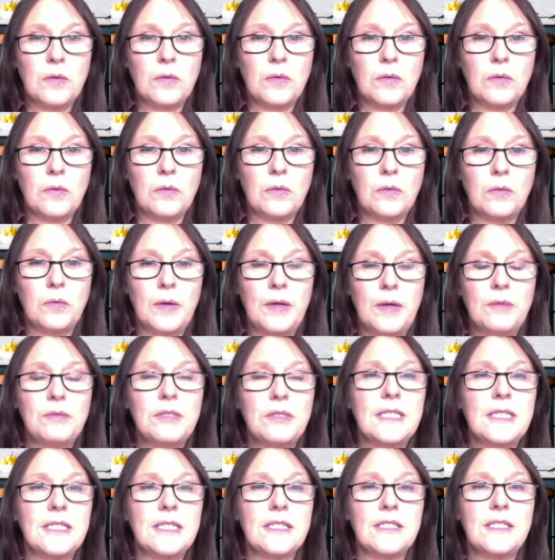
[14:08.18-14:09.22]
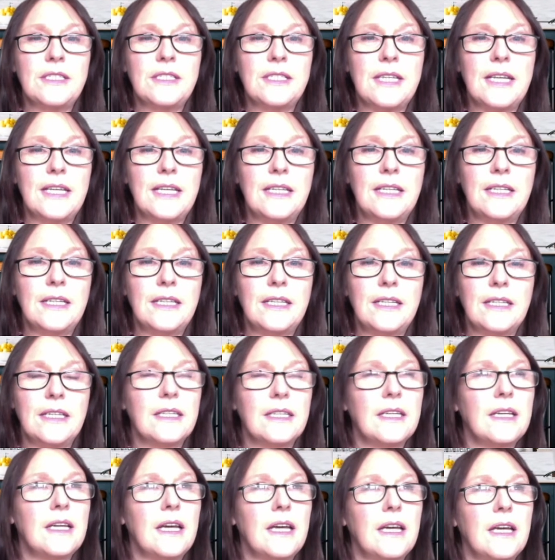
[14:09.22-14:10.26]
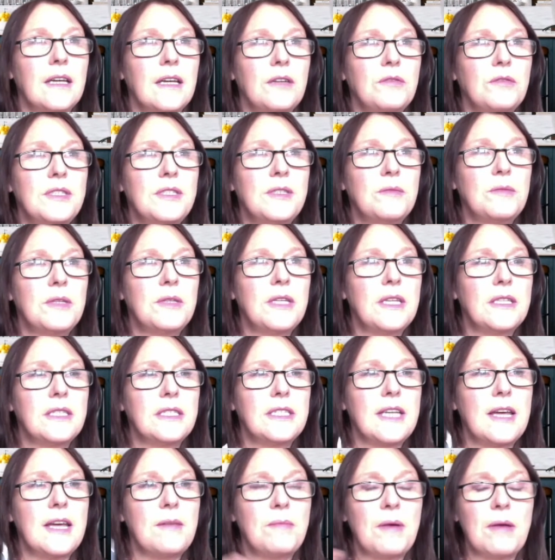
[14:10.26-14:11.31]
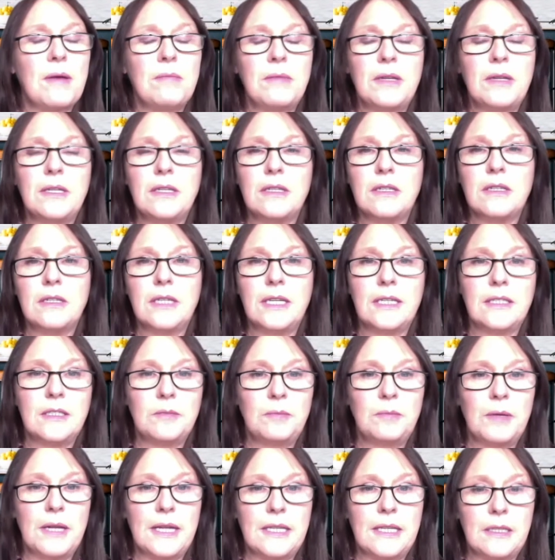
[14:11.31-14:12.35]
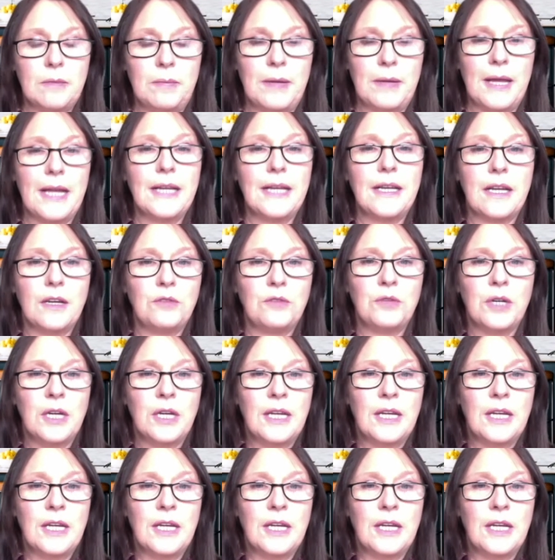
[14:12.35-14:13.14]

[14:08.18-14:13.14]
We were discussing with somebody the other day about me learning to play the piano,